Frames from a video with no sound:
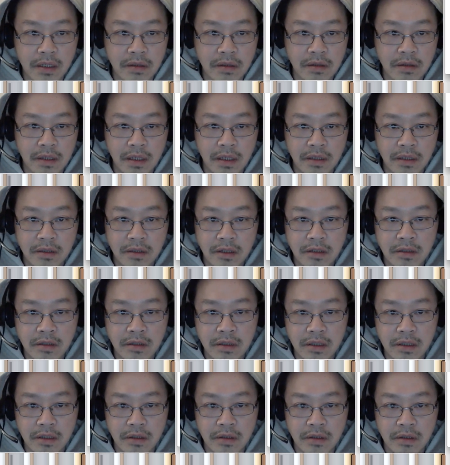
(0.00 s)
You can just
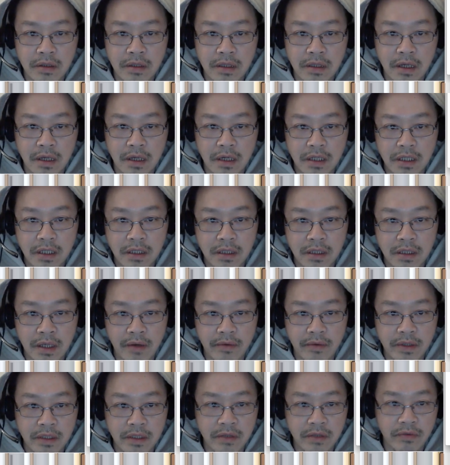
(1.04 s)
search XRD
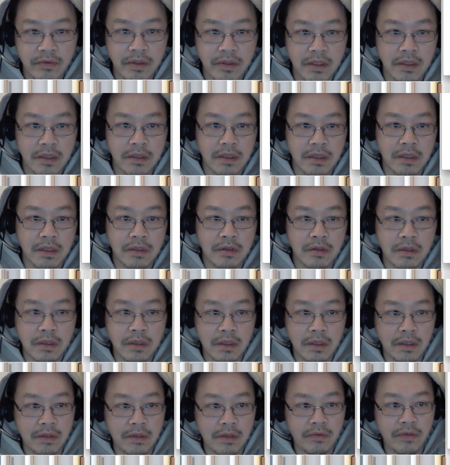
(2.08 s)
Canvas versus
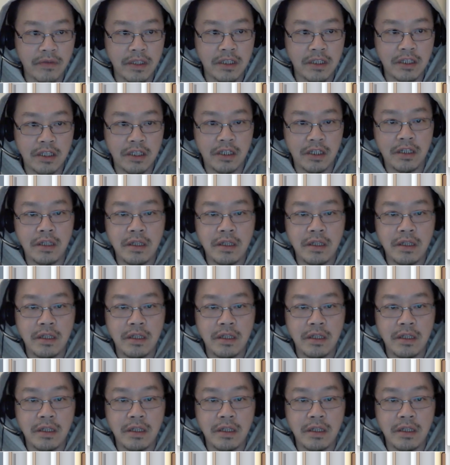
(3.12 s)
SVG.